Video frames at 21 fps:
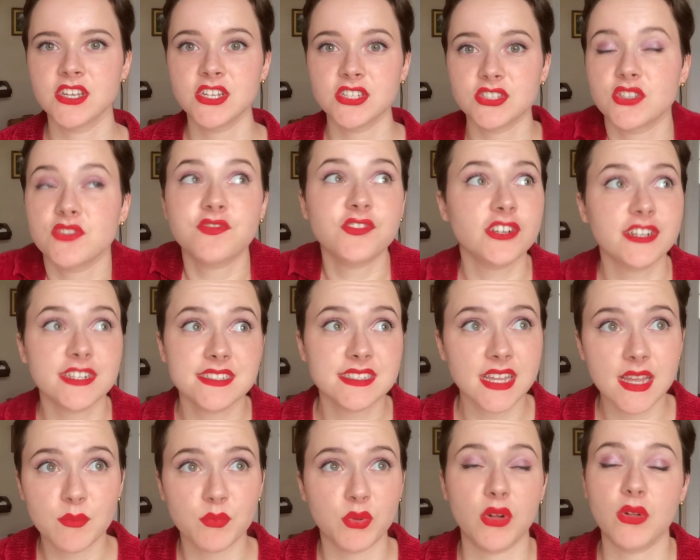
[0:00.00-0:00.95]
So for
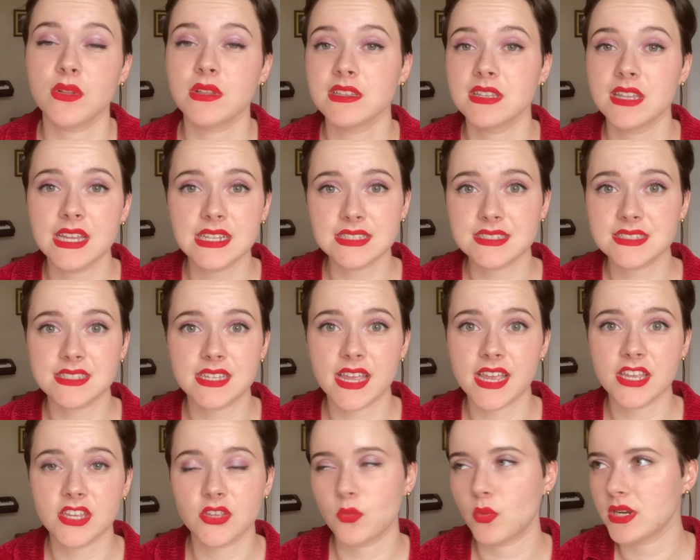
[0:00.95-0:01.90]
example, let's say
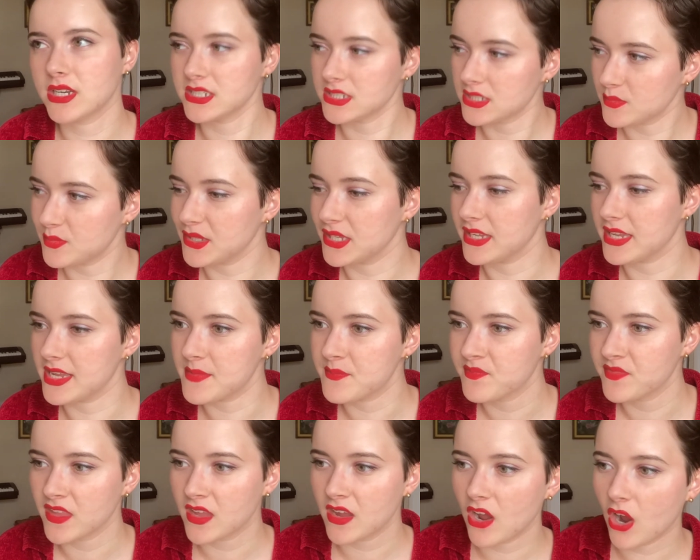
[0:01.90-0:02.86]
you wanted to be
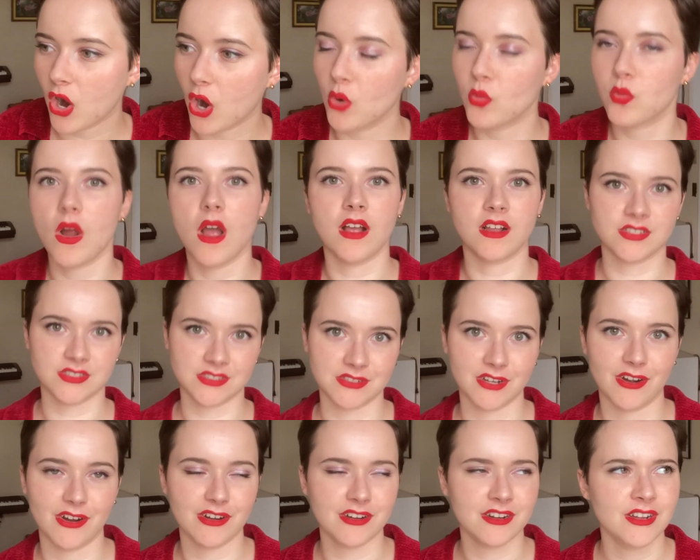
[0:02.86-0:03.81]
a rock
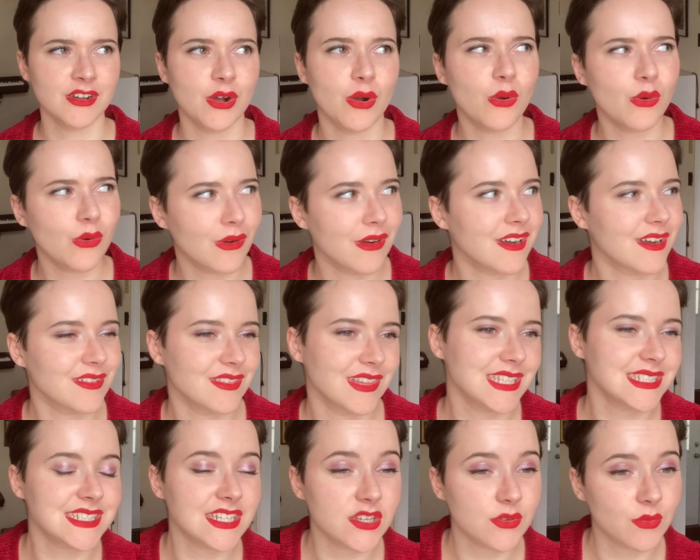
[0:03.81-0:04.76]
star, or
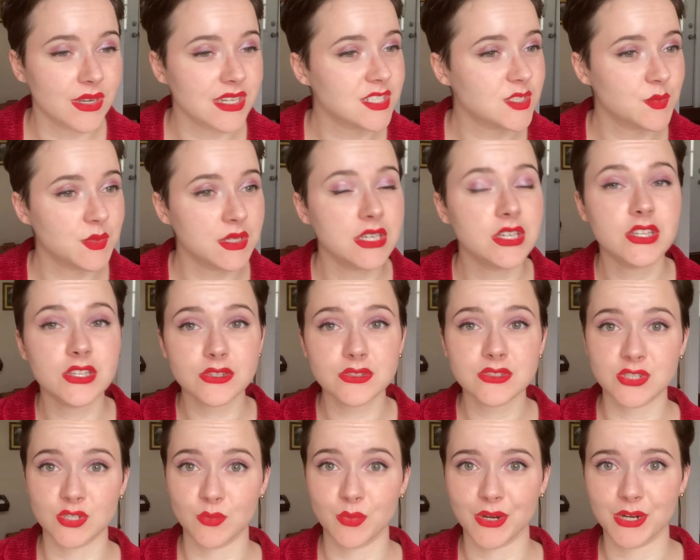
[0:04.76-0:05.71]
let's say you wanted to be a
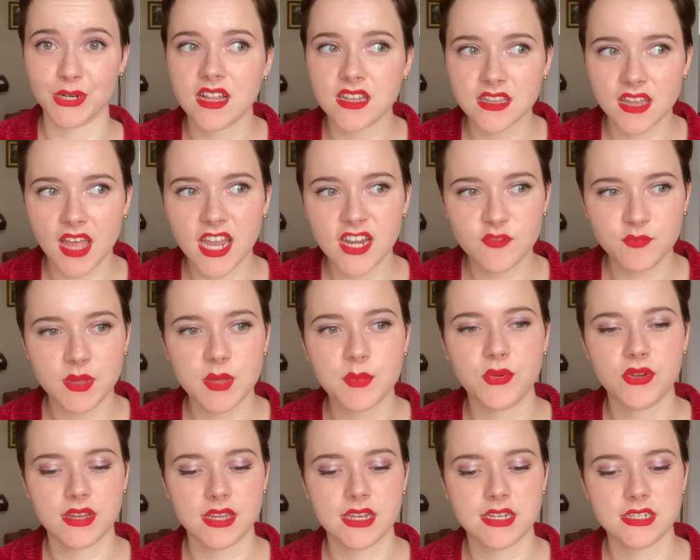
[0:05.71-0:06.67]
YouTuber. A lot of
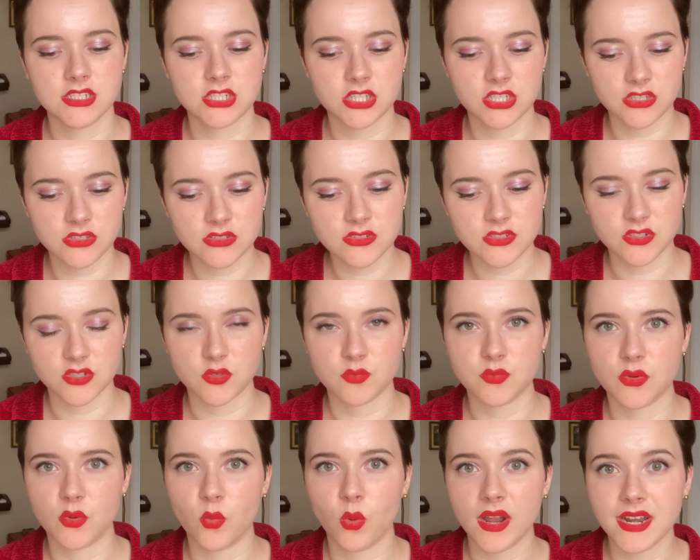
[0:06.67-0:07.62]
people get into
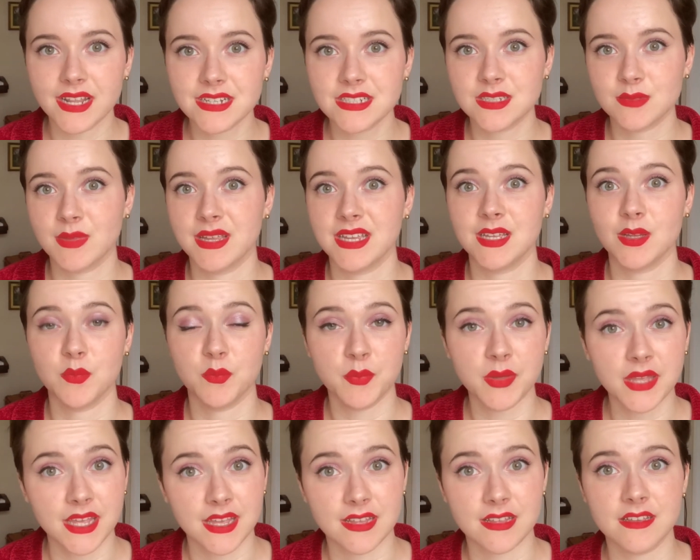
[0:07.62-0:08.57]
YouTube wanting to make it
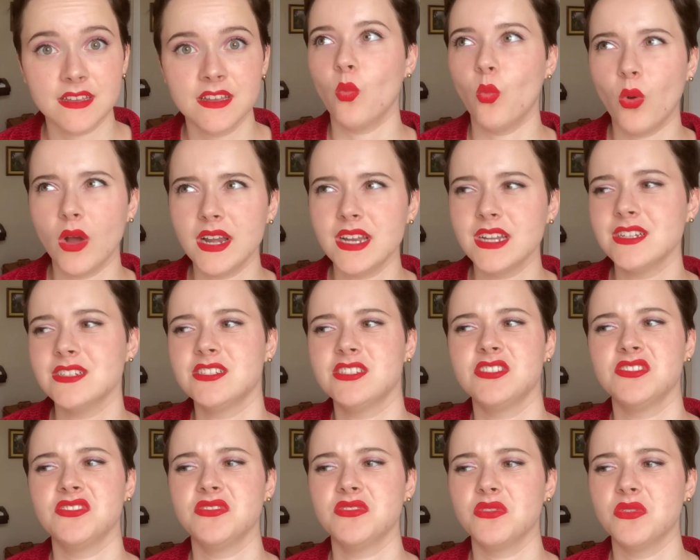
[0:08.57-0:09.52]
big, wanting
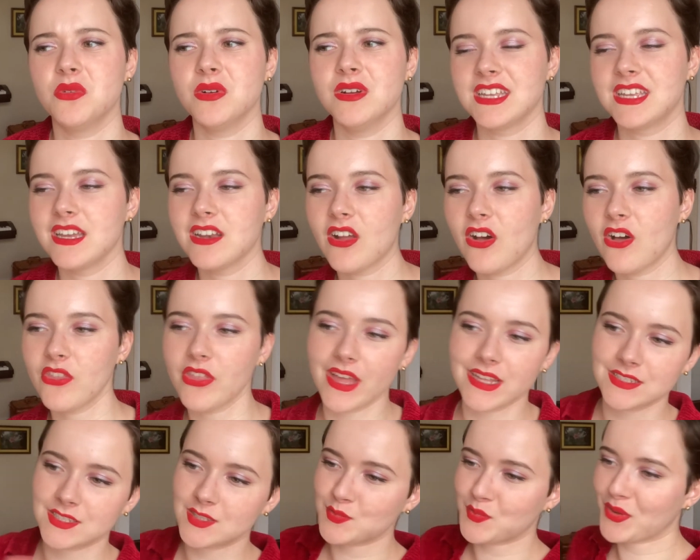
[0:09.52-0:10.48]
to get all
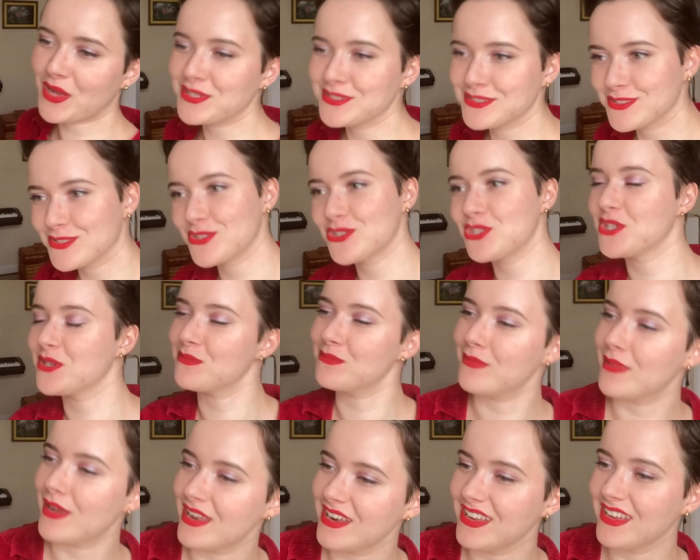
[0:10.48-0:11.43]
that sponsorship
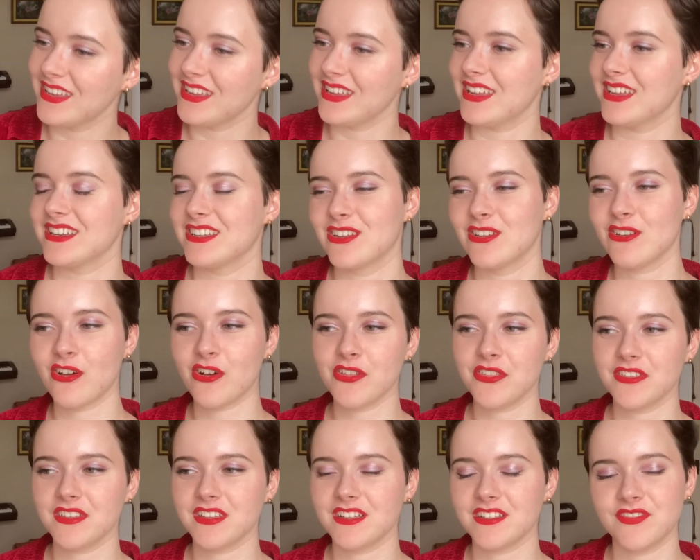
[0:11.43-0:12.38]
money and get all
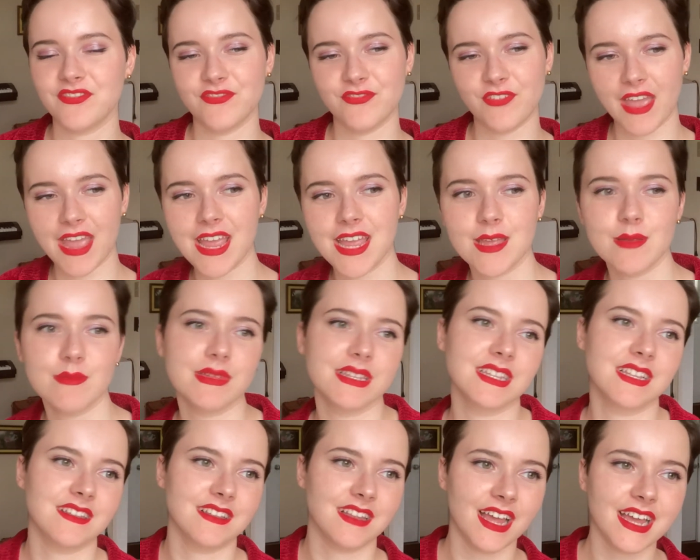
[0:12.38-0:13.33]
the fame
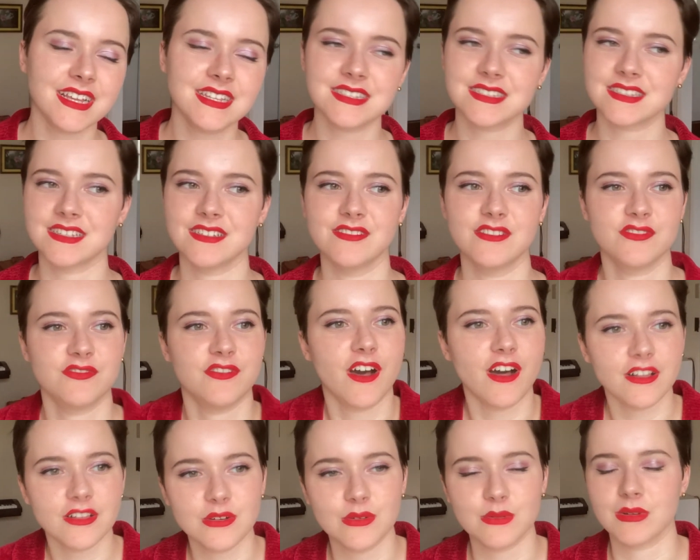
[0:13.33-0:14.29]
and the likes and the
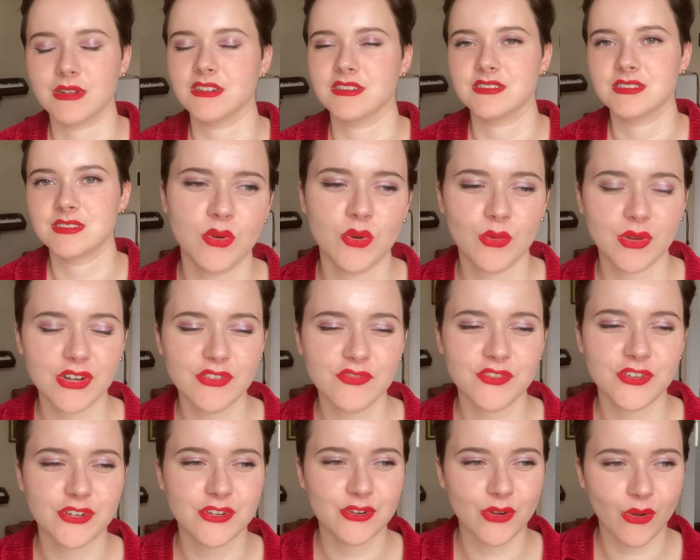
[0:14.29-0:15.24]
followers. But what
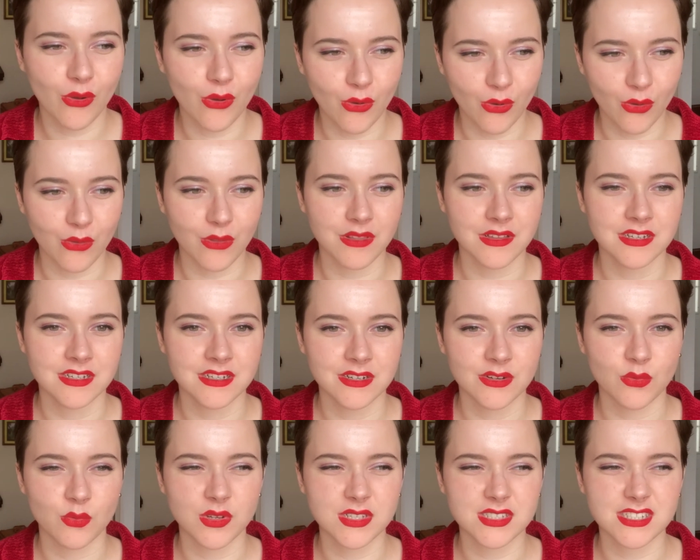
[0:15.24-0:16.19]
if your goal
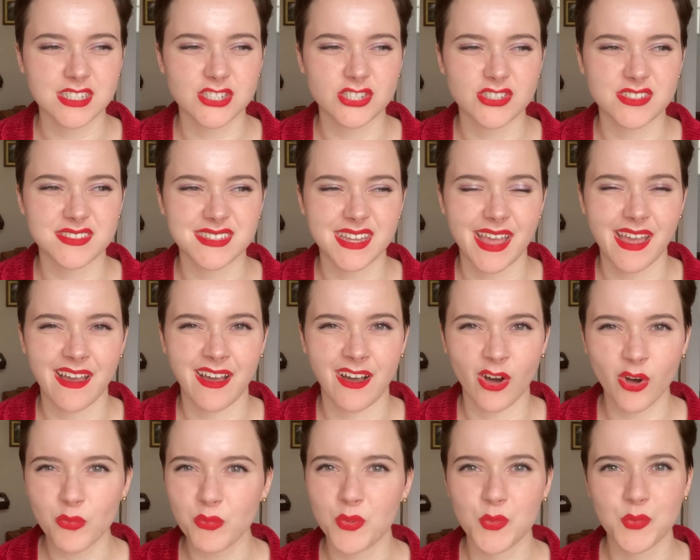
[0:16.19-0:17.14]
was to just
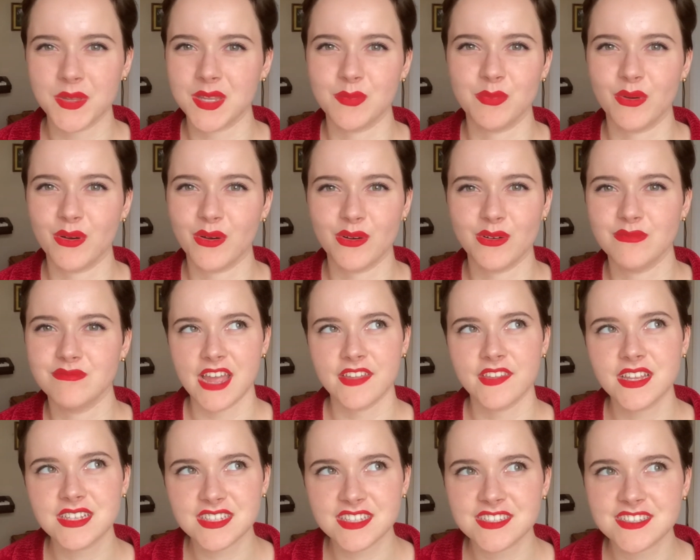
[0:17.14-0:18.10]
help people? And
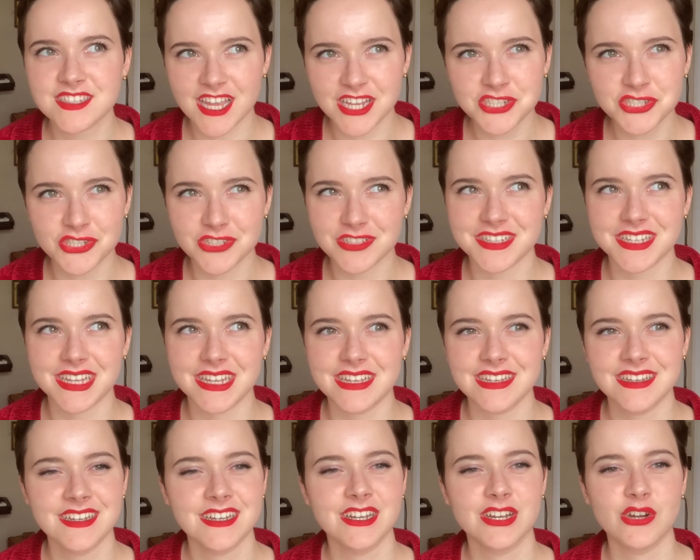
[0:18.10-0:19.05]
that's essentially
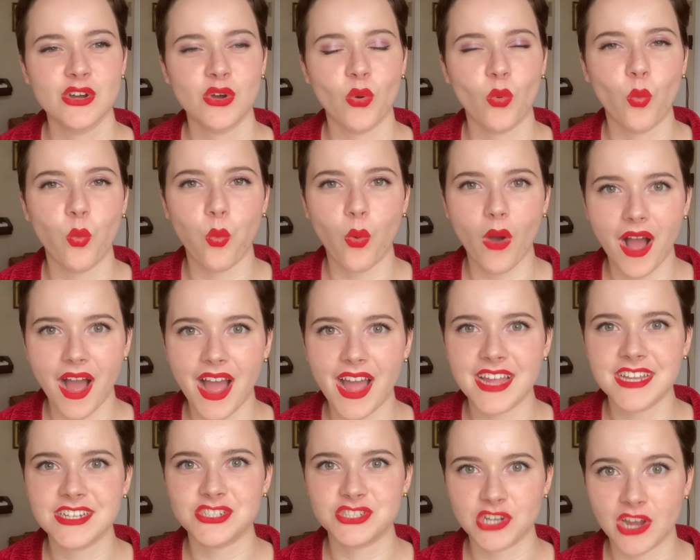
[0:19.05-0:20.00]

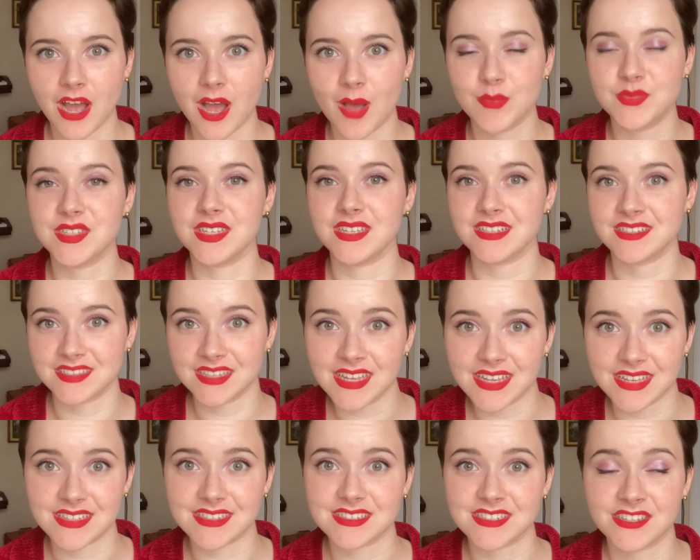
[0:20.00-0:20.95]
why jobs
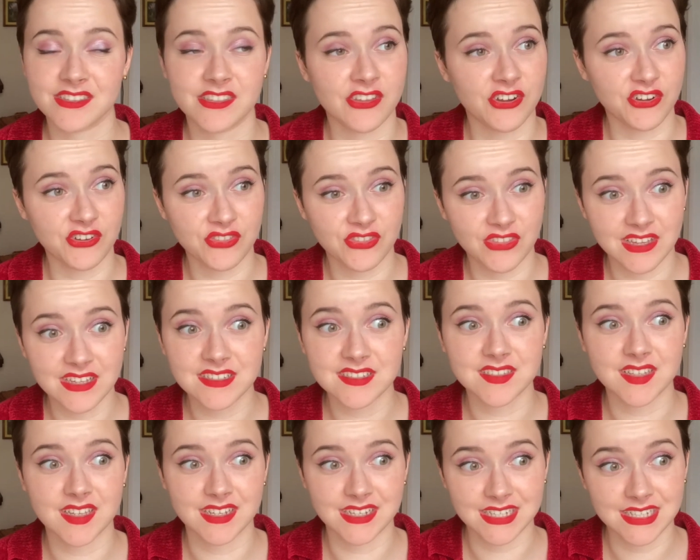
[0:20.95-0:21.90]
exist. There are things
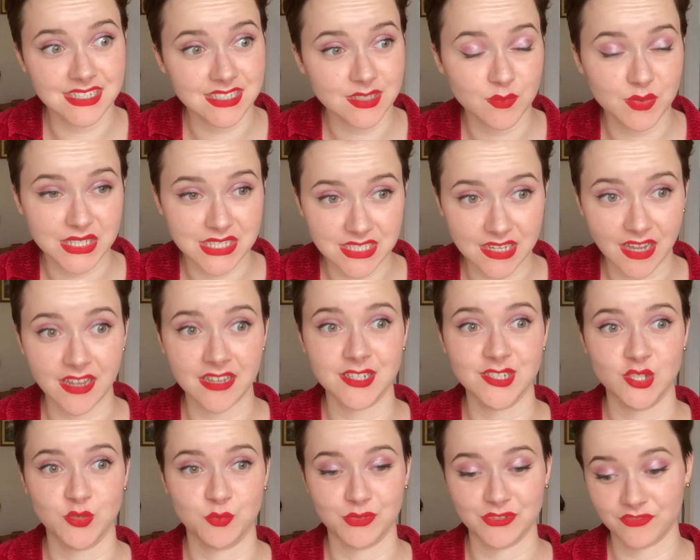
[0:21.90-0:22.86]
that need to be done
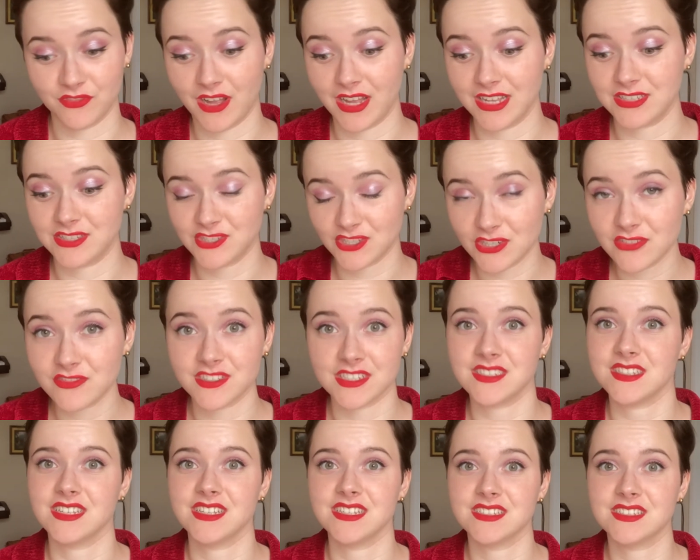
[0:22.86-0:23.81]
to provide
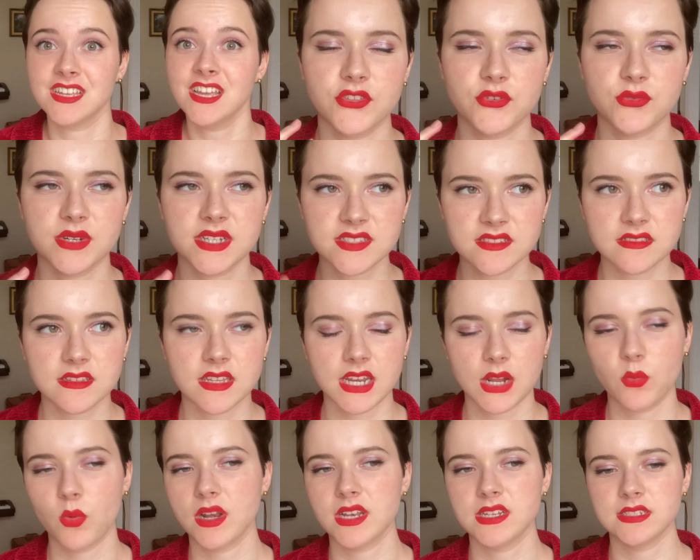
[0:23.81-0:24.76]
services. The reason that I
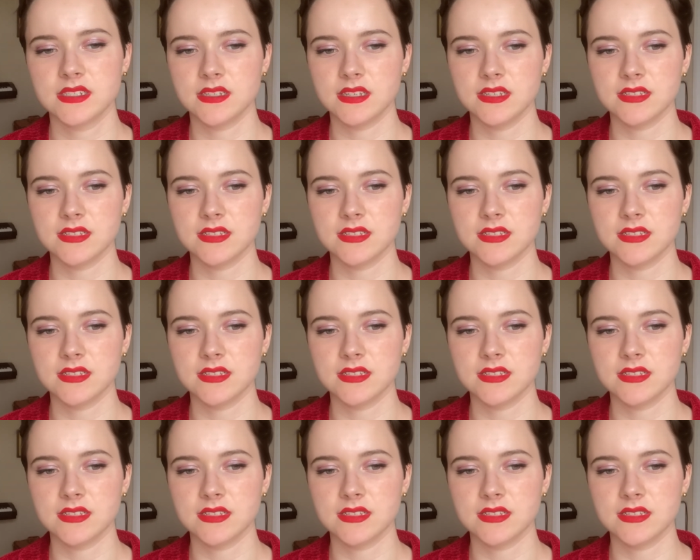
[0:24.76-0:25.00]
wanted to